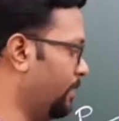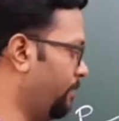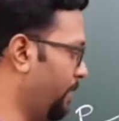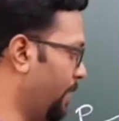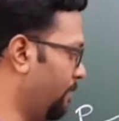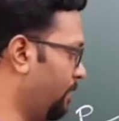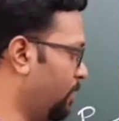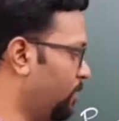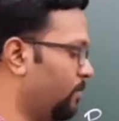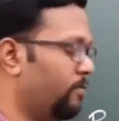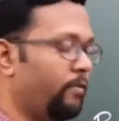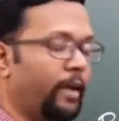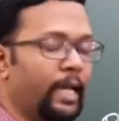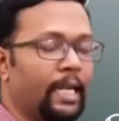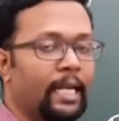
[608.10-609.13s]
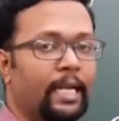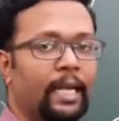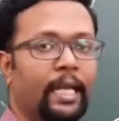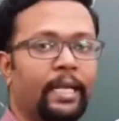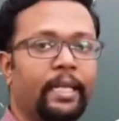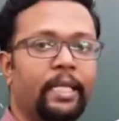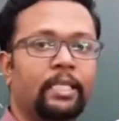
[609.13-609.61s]
wavelength of violet
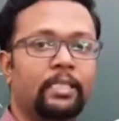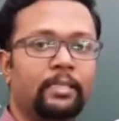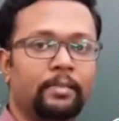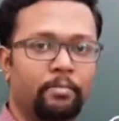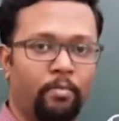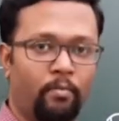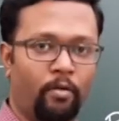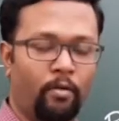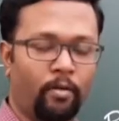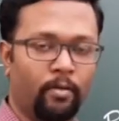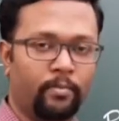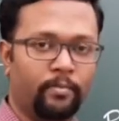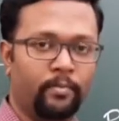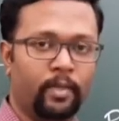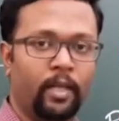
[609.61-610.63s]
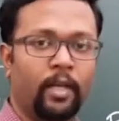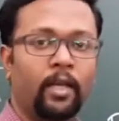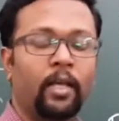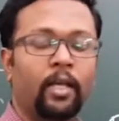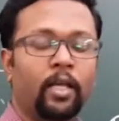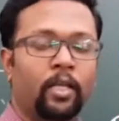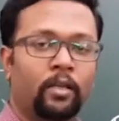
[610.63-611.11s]
light is small.
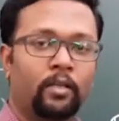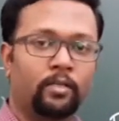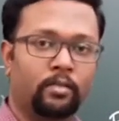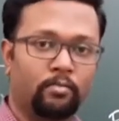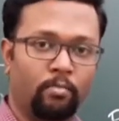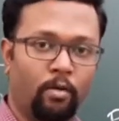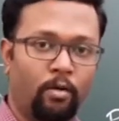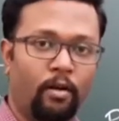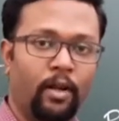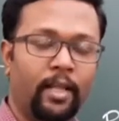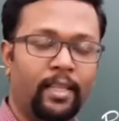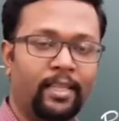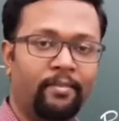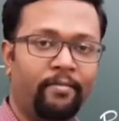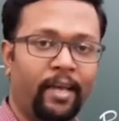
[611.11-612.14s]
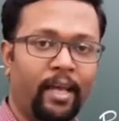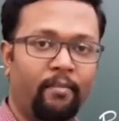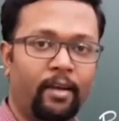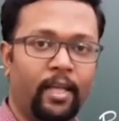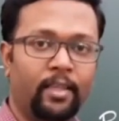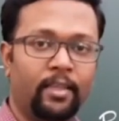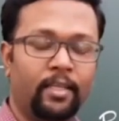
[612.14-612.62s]
Smaller the
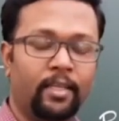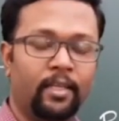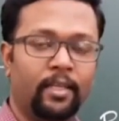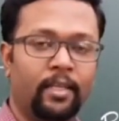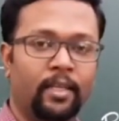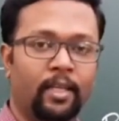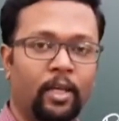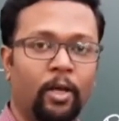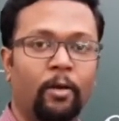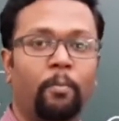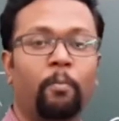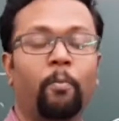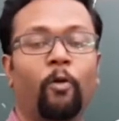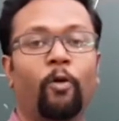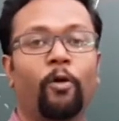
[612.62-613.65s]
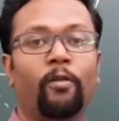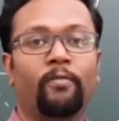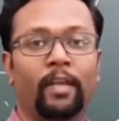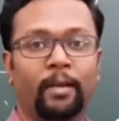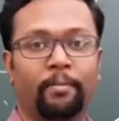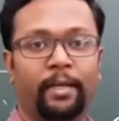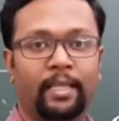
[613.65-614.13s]
wavelength, more
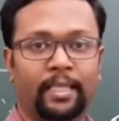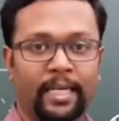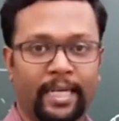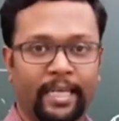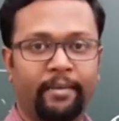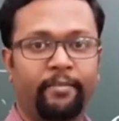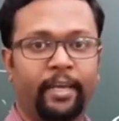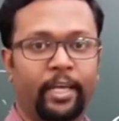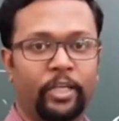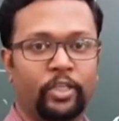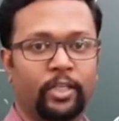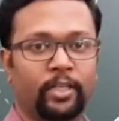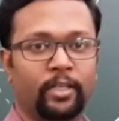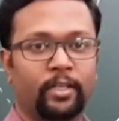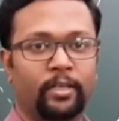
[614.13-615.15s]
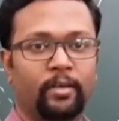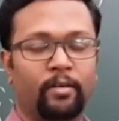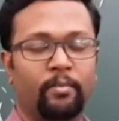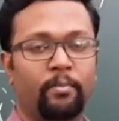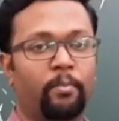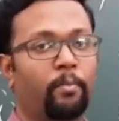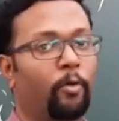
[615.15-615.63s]
will be the deviation.
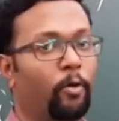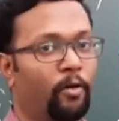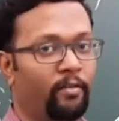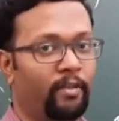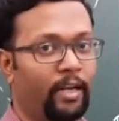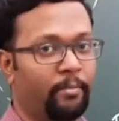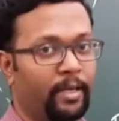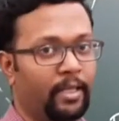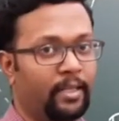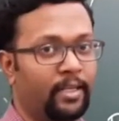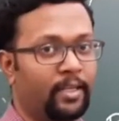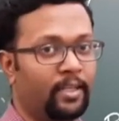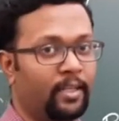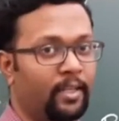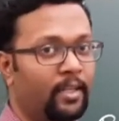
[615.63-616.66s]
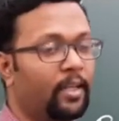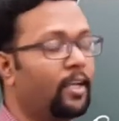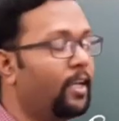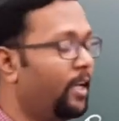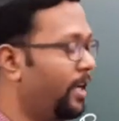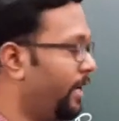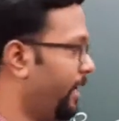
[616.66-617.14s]
More will be the
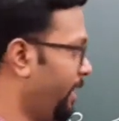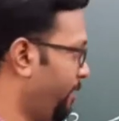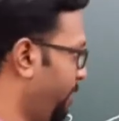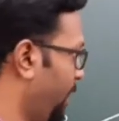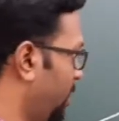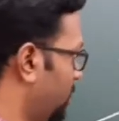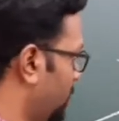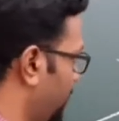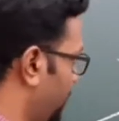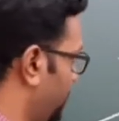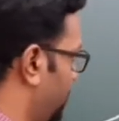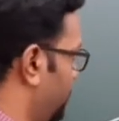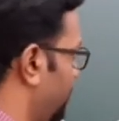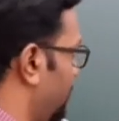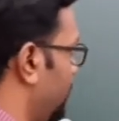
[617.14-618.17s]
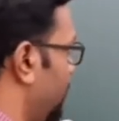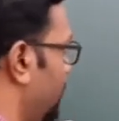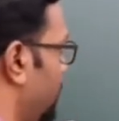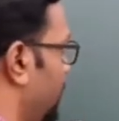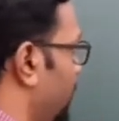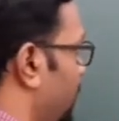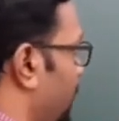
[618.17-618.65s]
deviation. Remember,
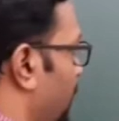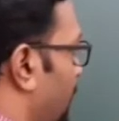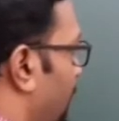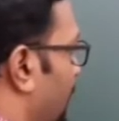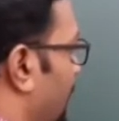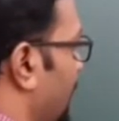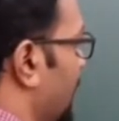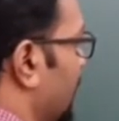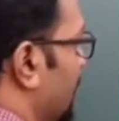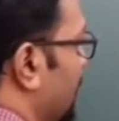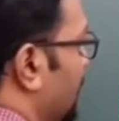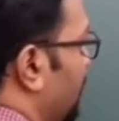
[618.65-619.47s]
here